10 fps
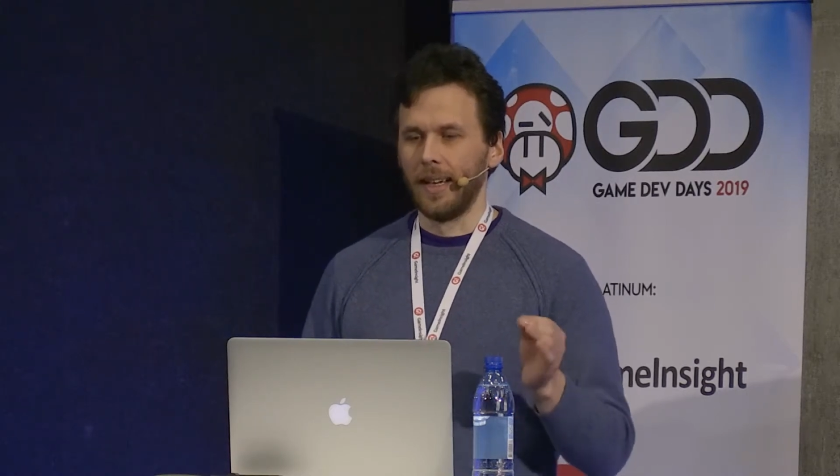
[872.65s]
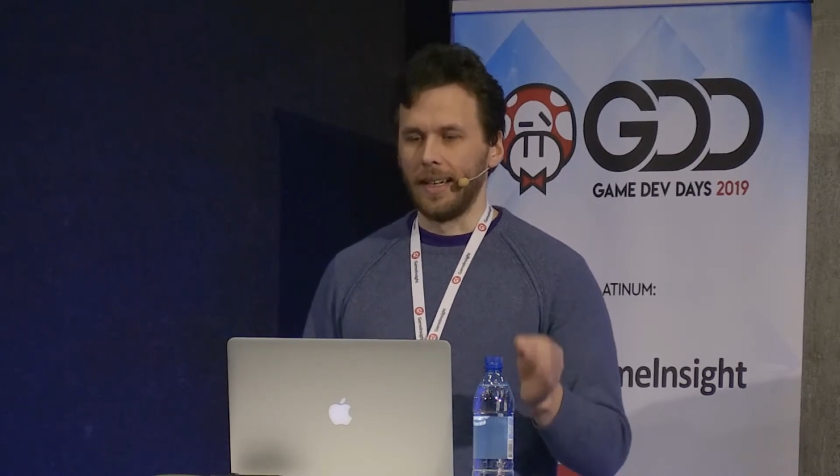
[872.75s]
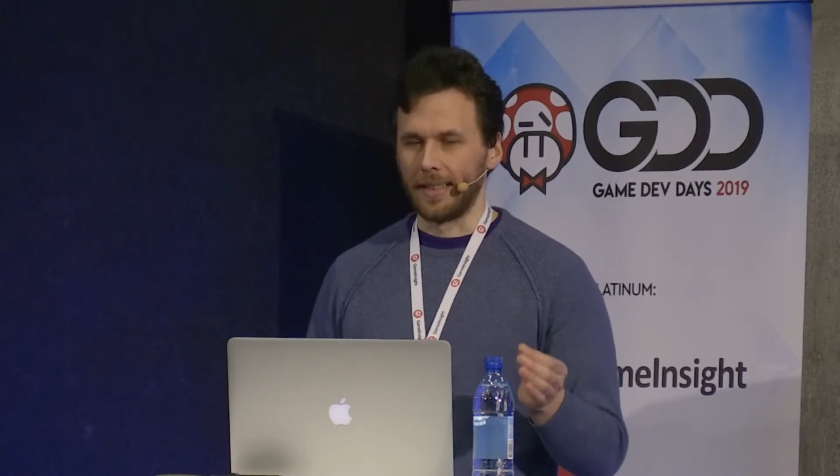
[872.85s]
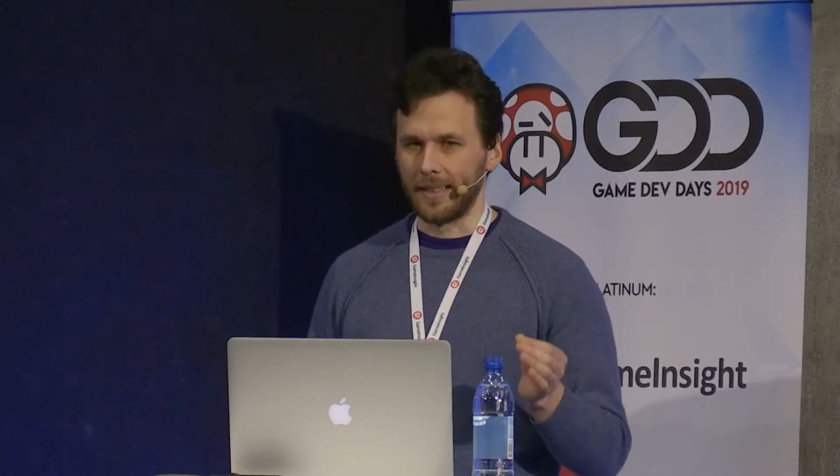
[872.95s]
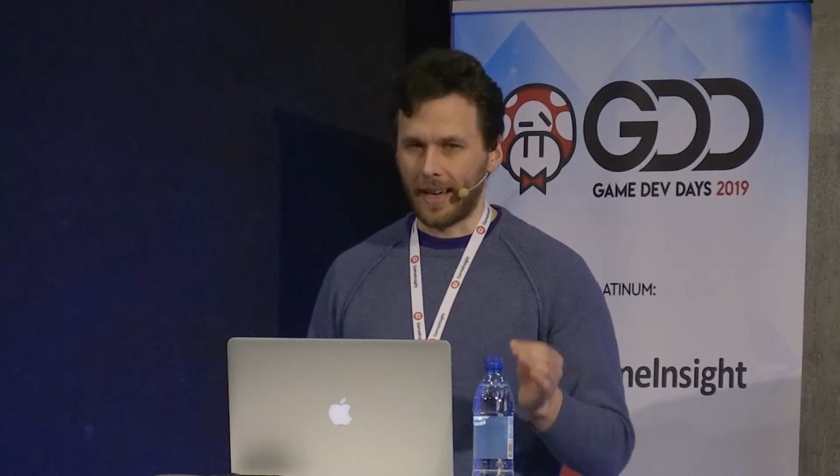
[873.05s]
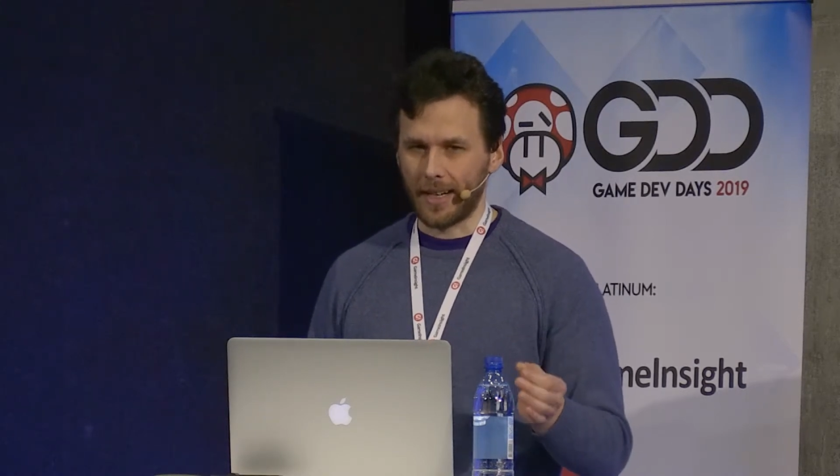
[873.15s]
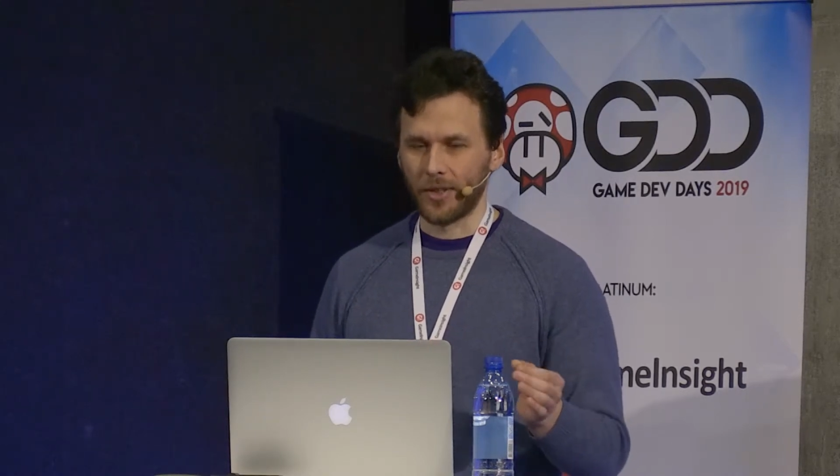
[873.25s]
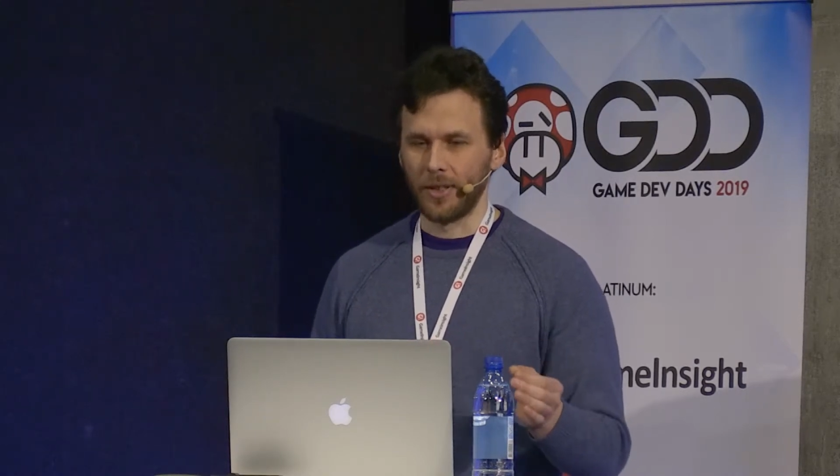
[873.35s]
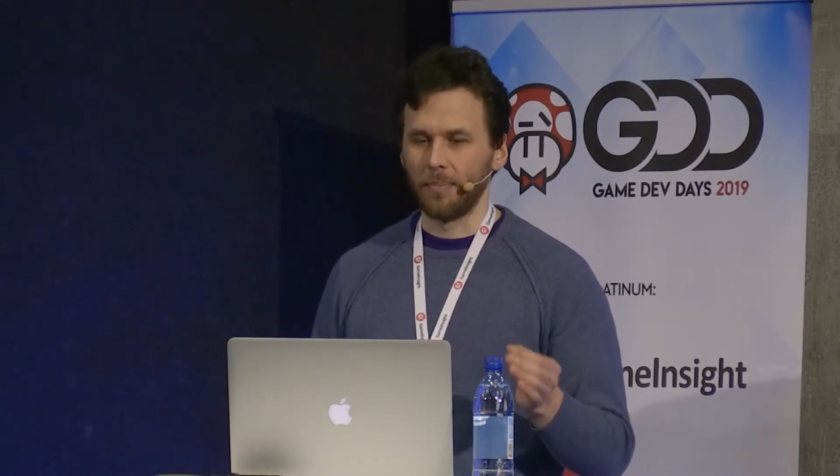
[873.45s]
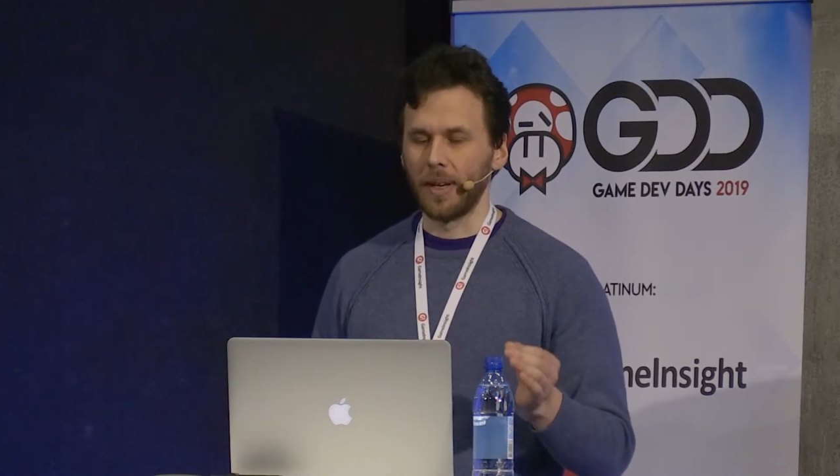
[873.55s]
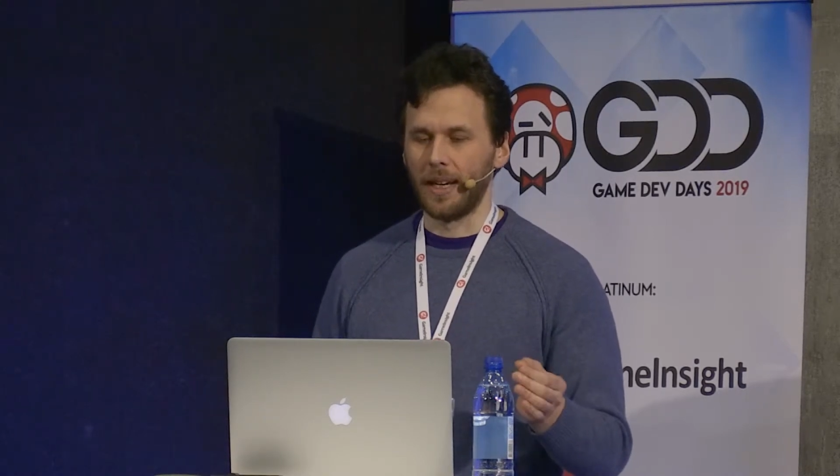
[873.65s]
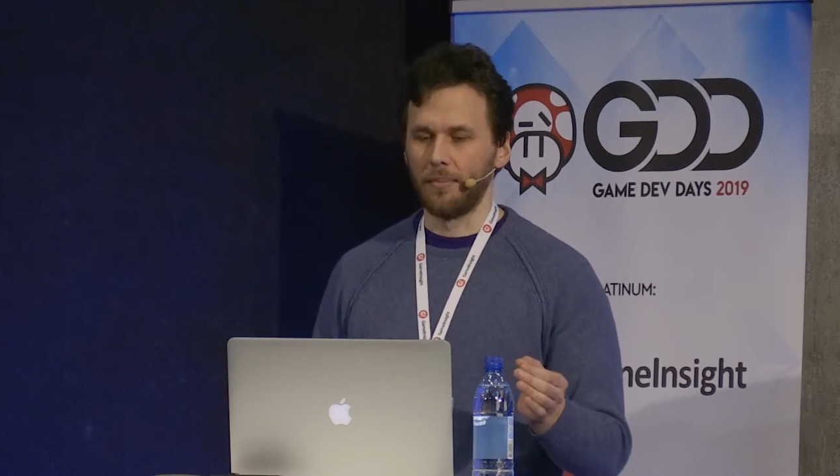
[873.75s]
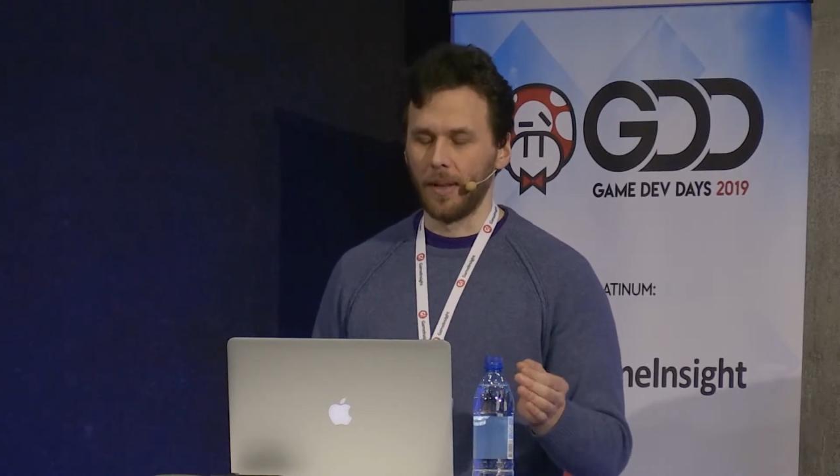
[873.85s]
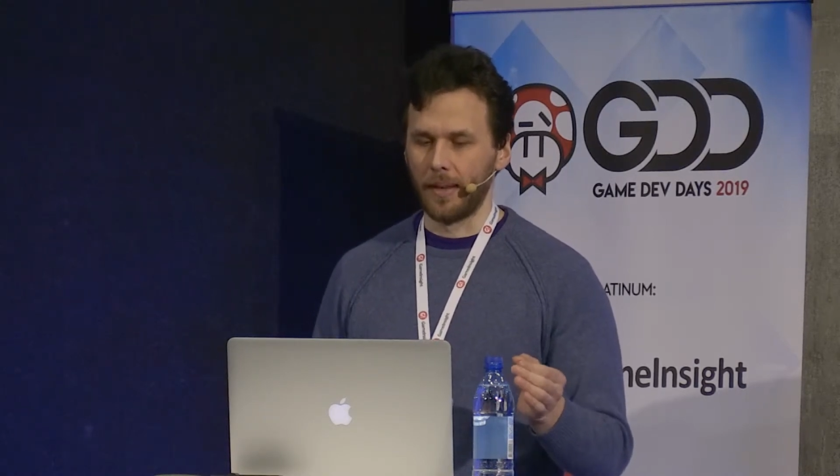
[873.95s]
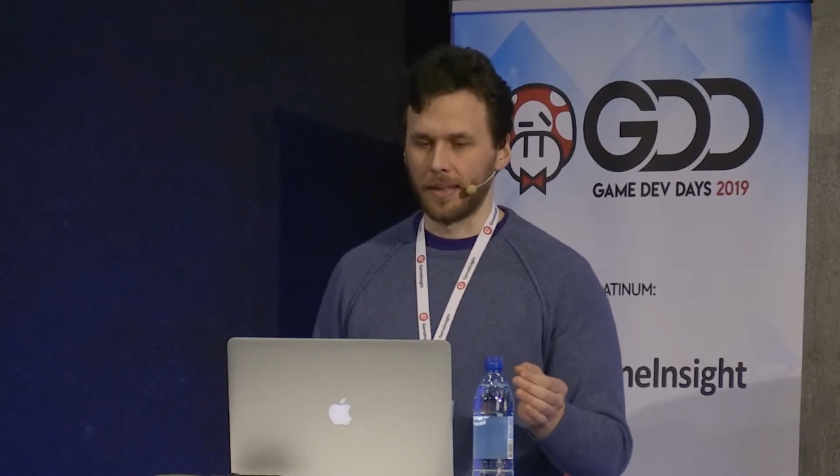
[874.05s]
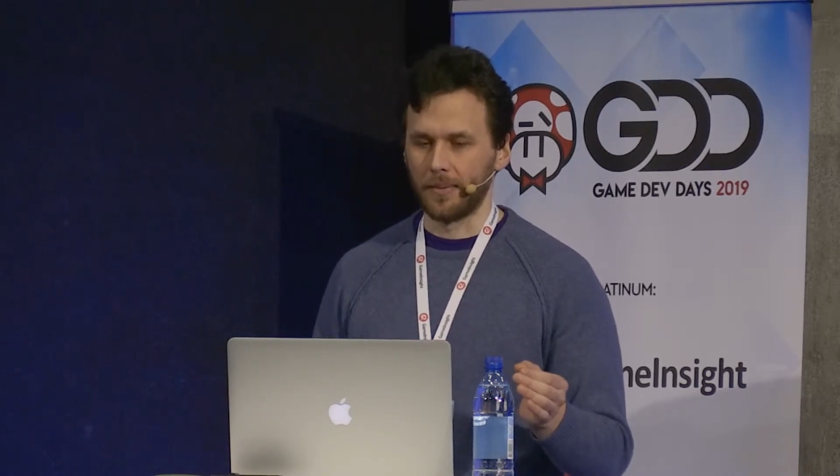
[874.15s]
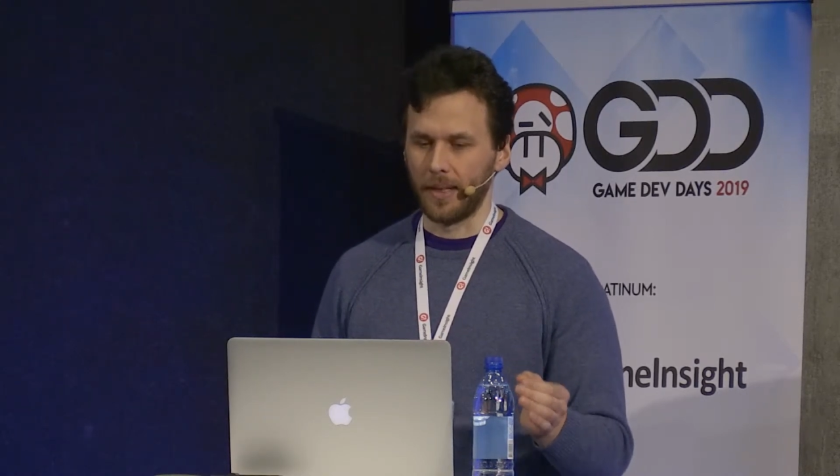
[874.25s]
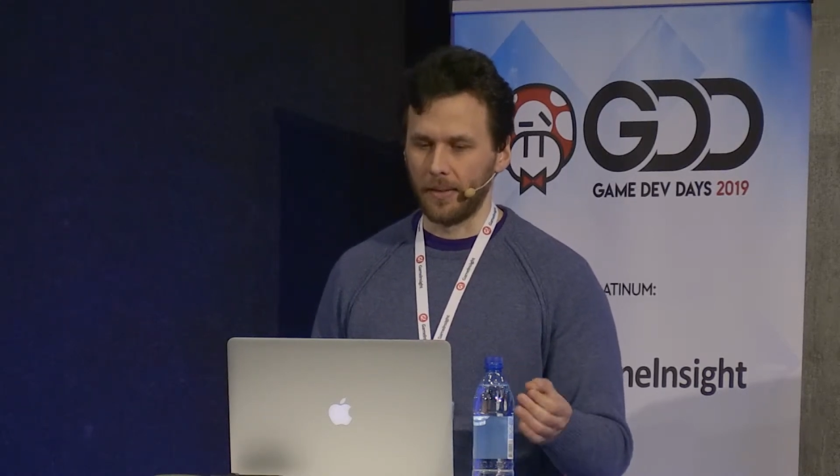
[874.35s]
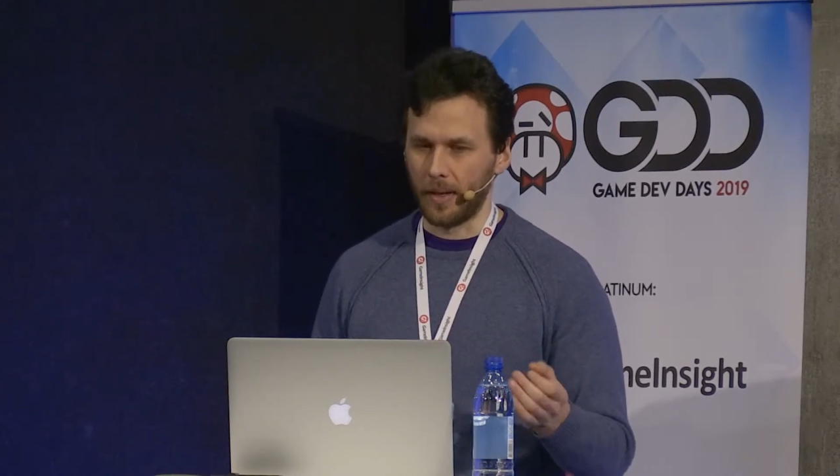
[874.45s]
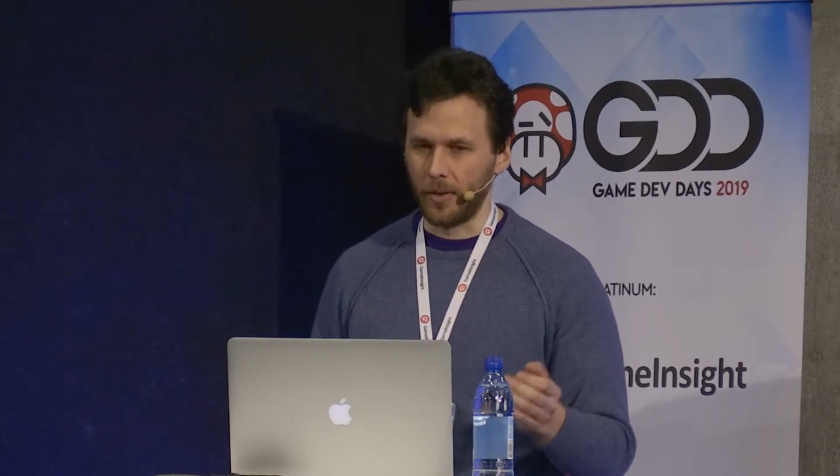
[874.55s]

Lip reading: Is it actually playable this way?